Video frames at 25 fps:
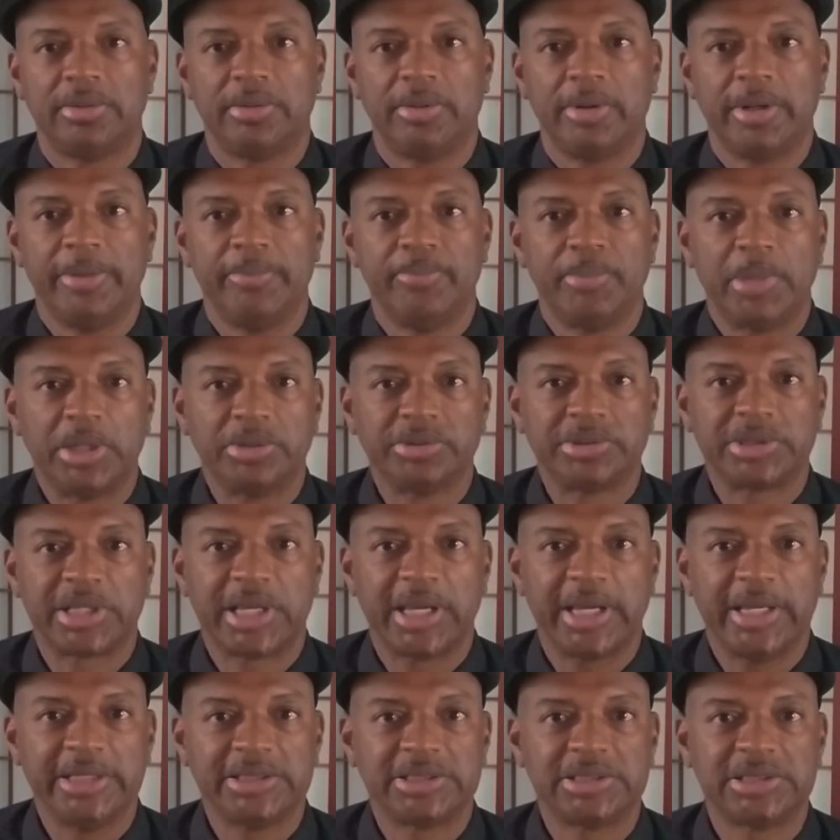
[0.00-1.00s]
most
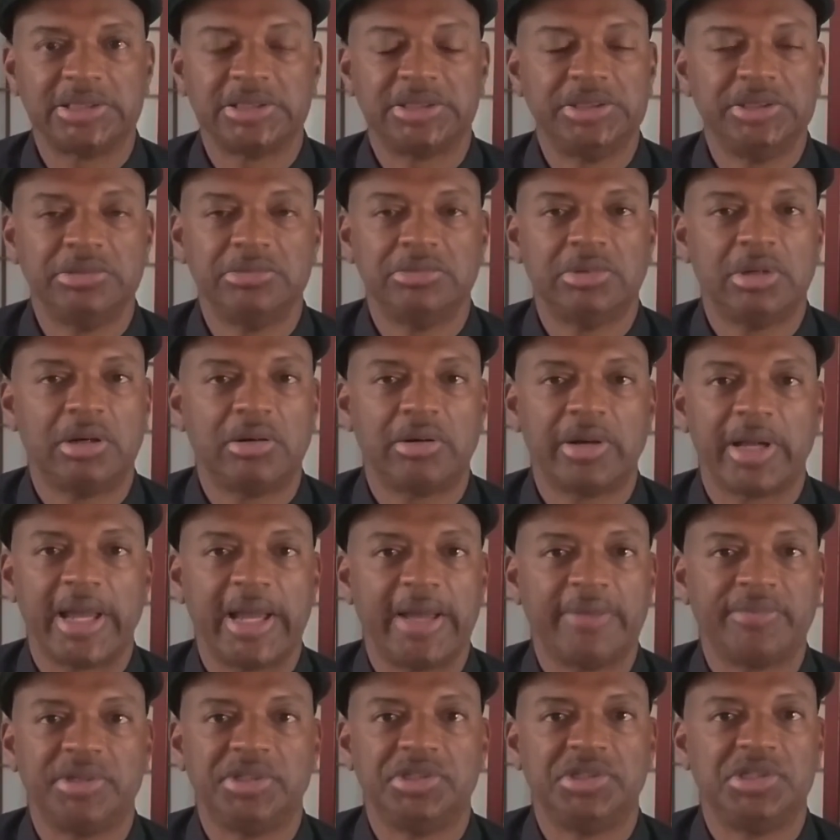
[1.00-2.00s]
cases, you won't
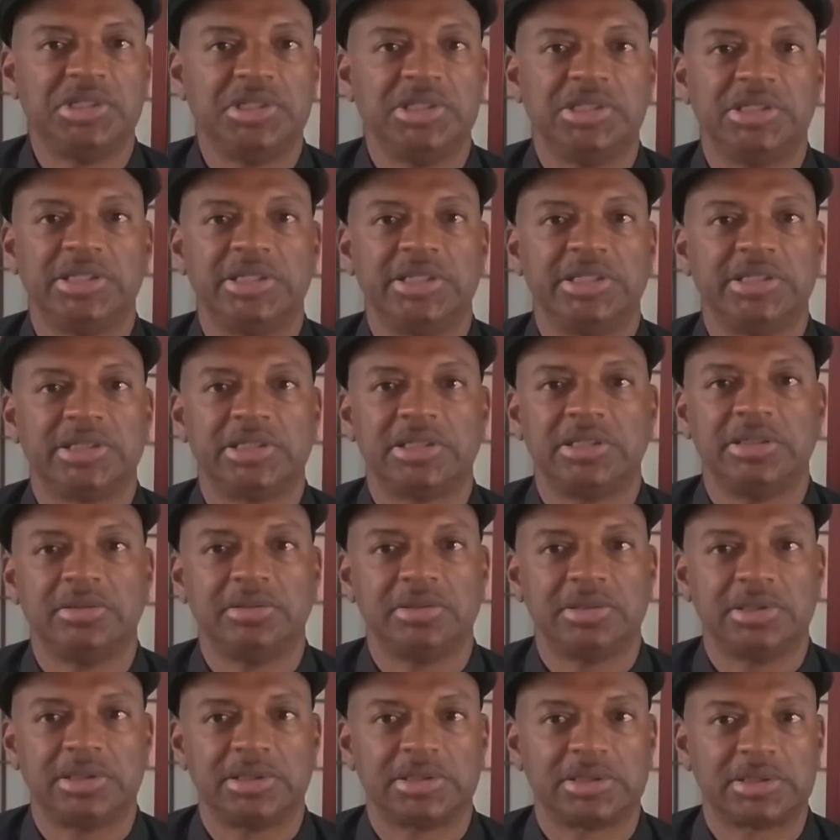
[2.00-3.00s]
have the GT
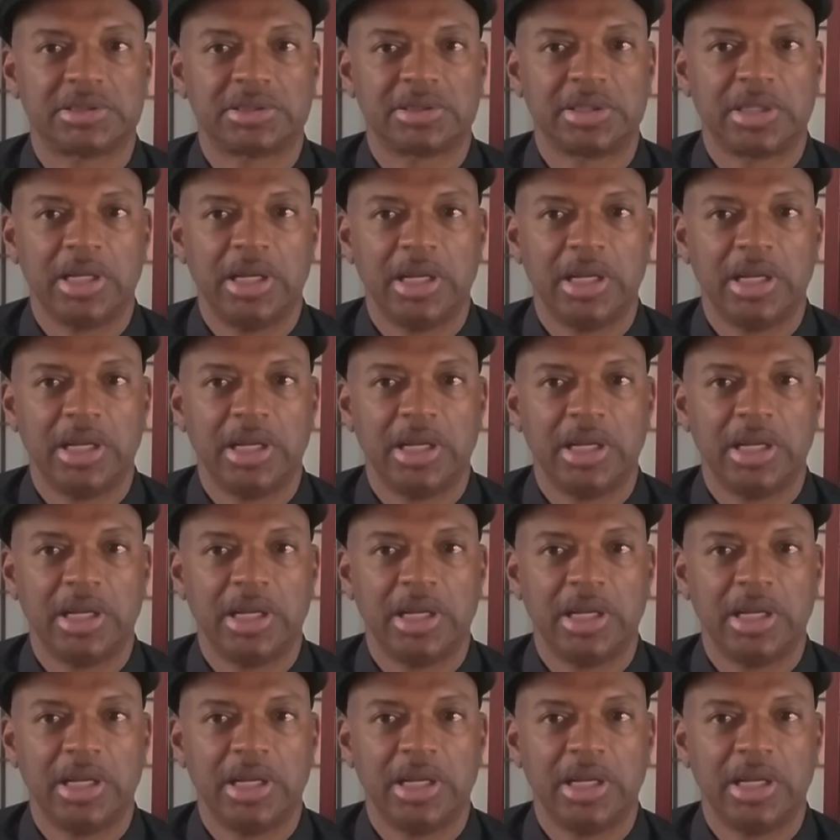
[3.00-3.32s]
students.